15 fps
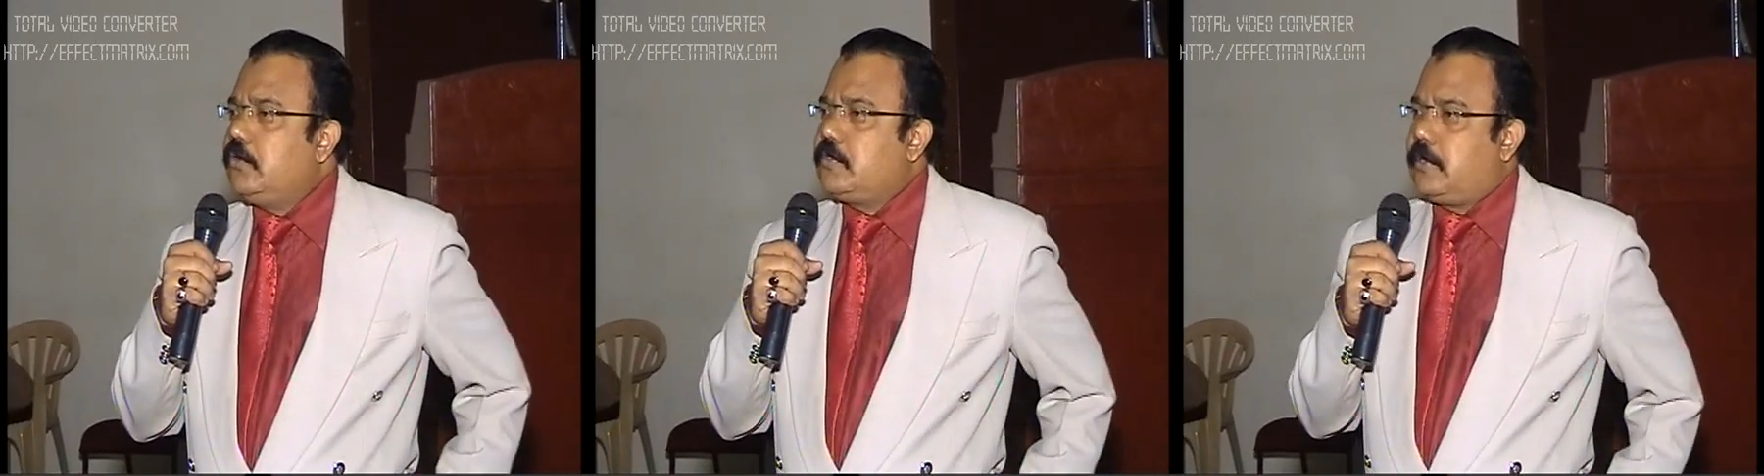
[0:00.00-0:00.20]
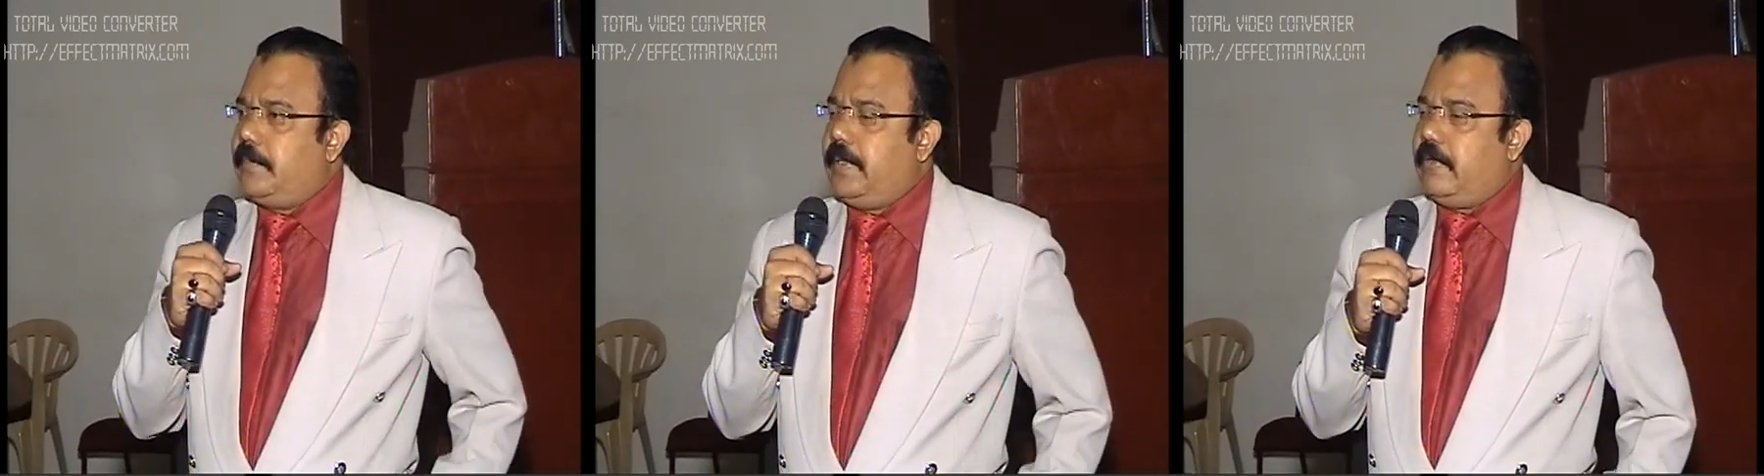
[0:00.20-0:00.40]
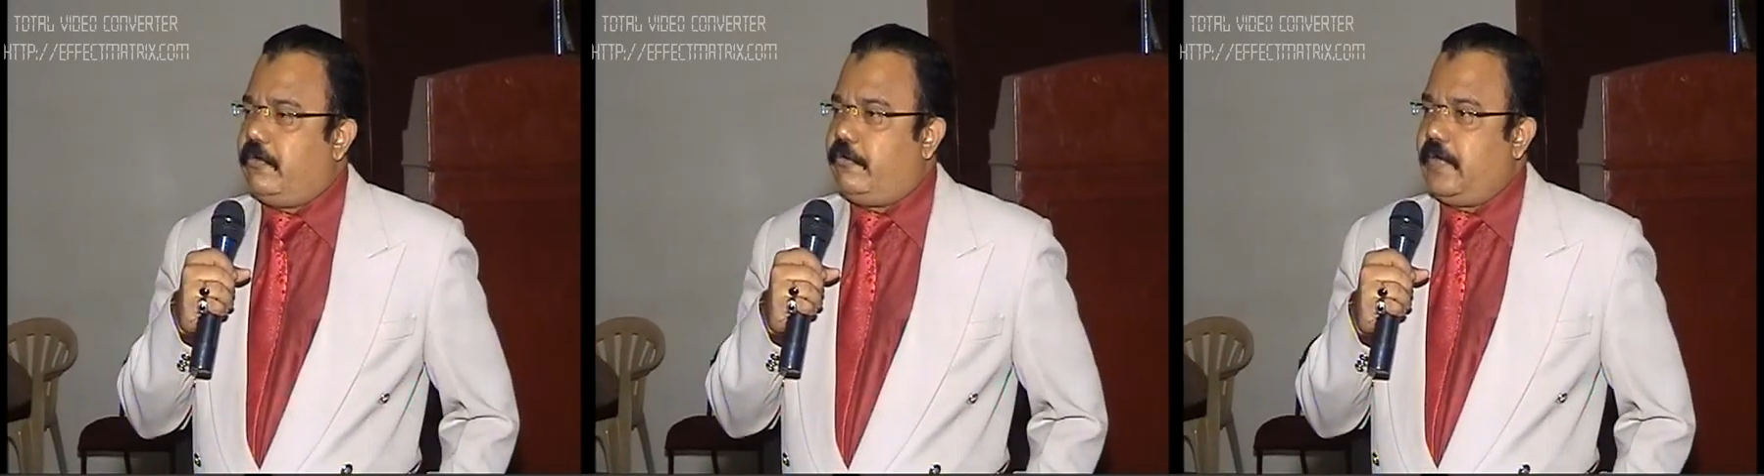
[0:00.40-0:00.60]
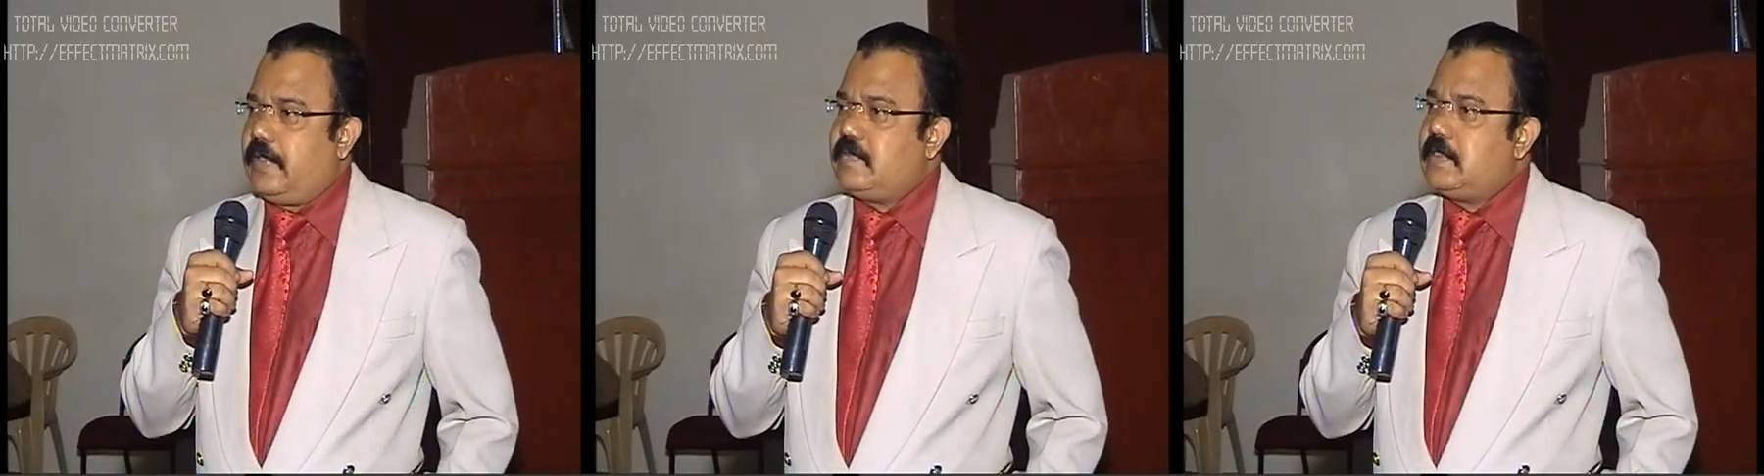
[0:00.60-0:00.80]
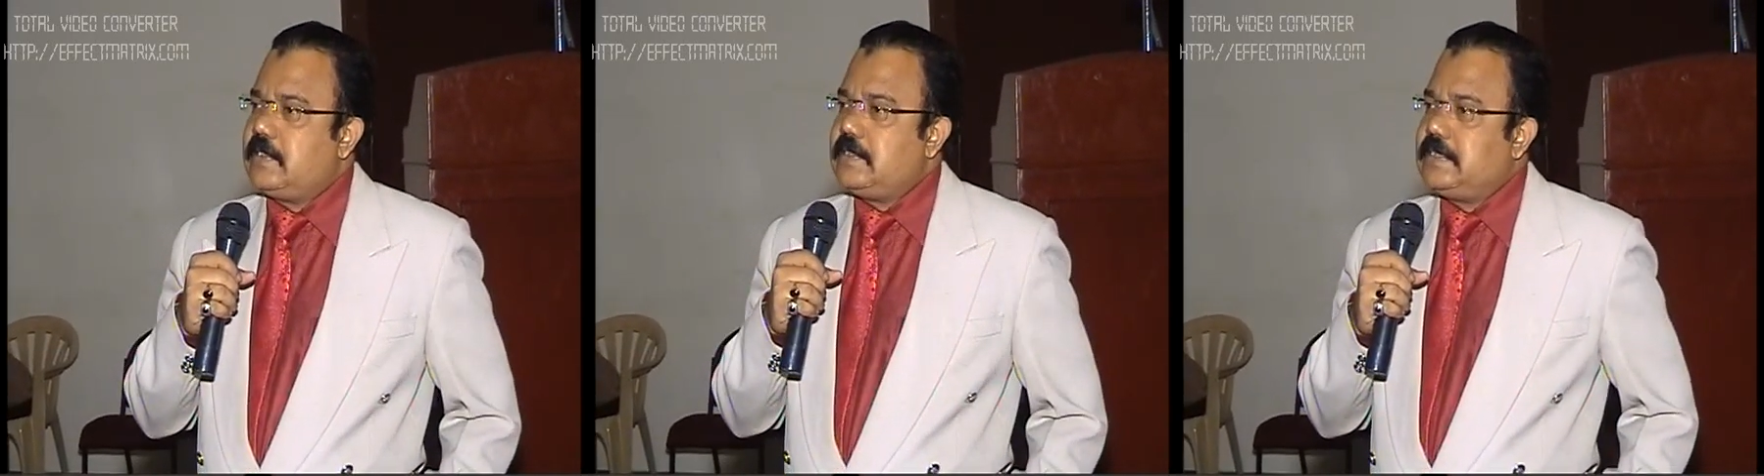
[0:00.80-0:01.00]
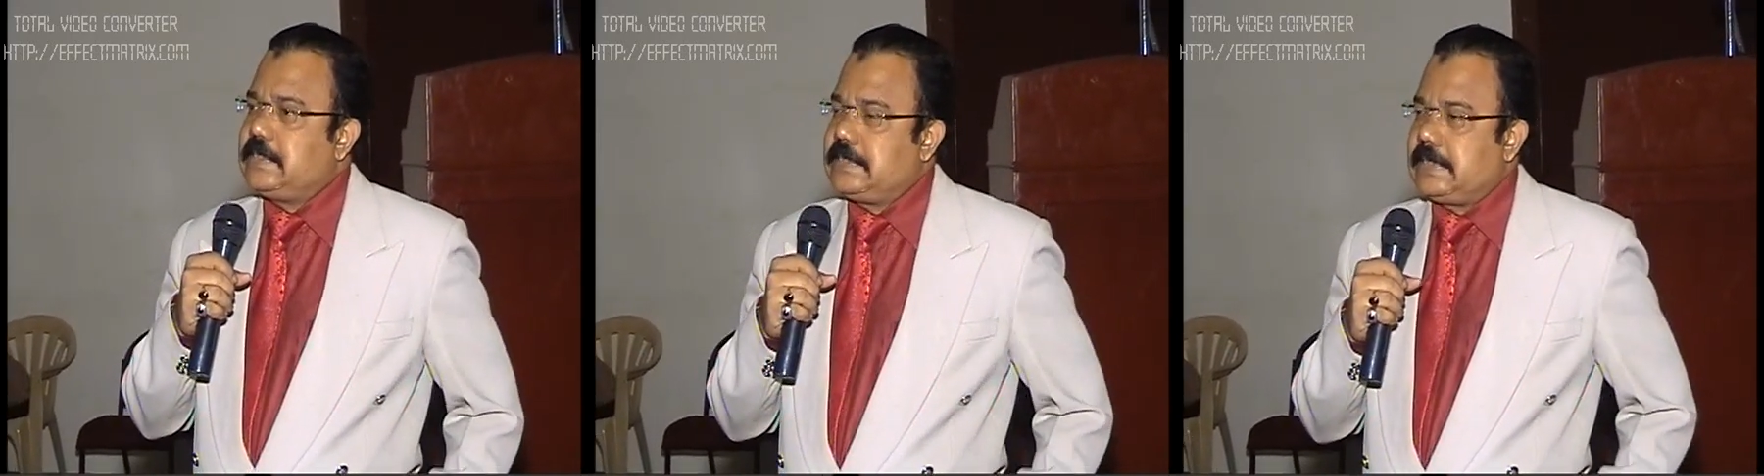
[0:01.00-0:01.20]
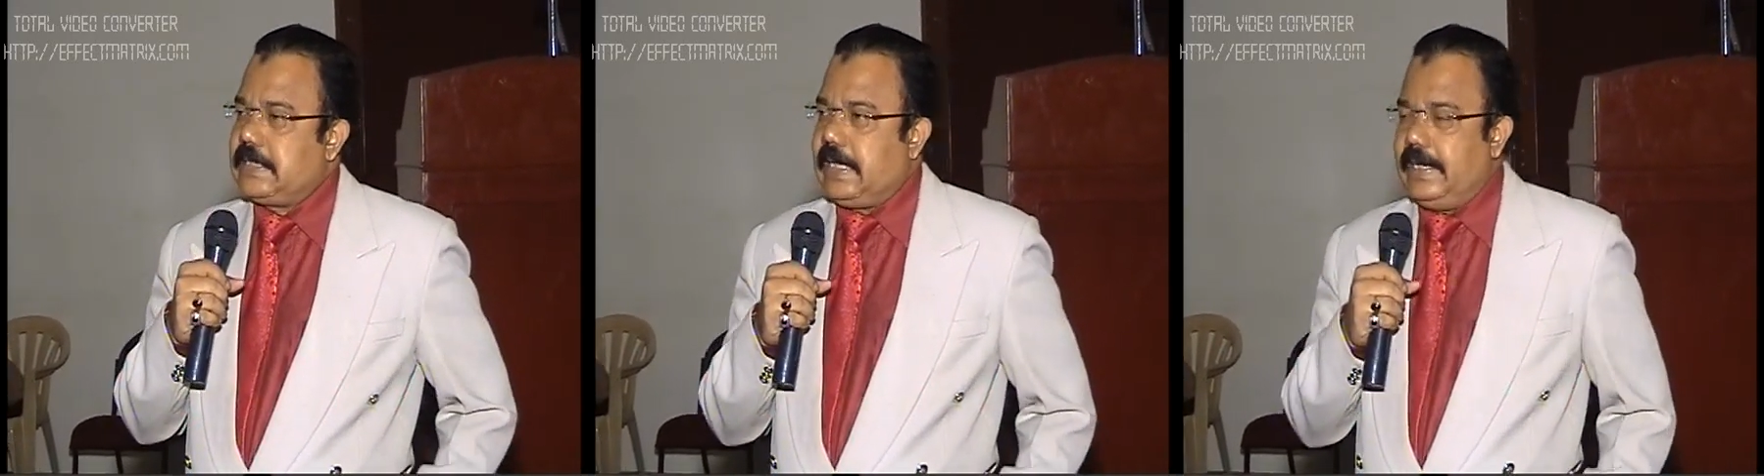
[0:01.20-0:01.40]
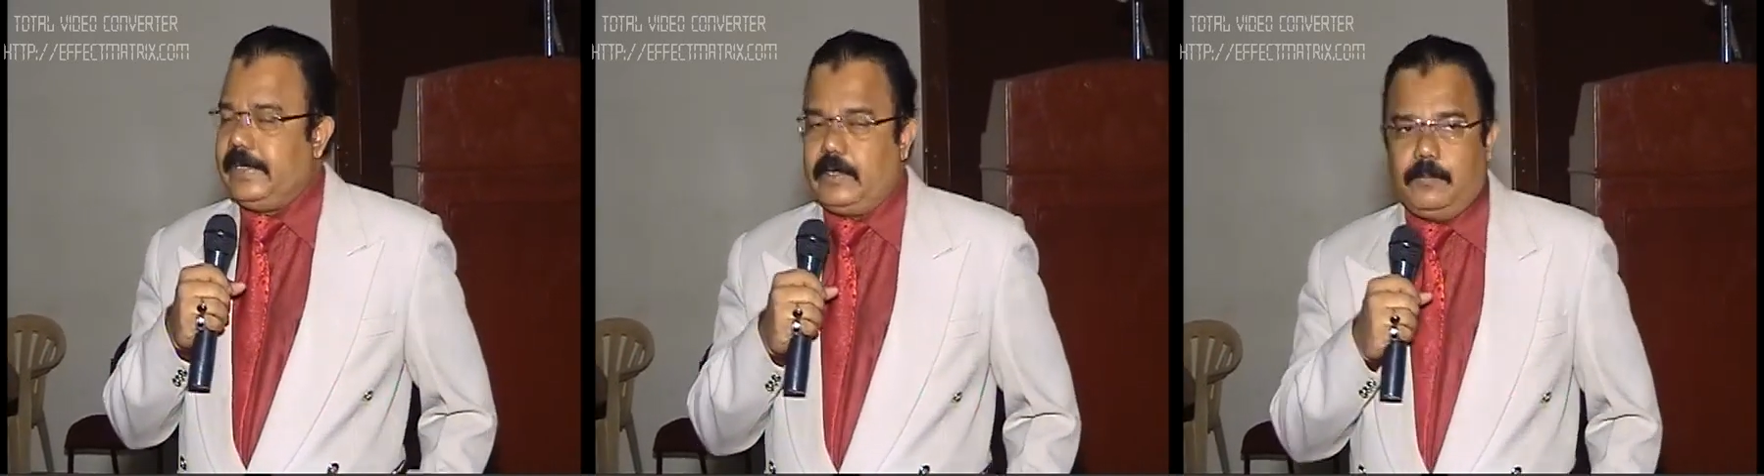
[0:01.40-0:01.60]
There used to be a pheasant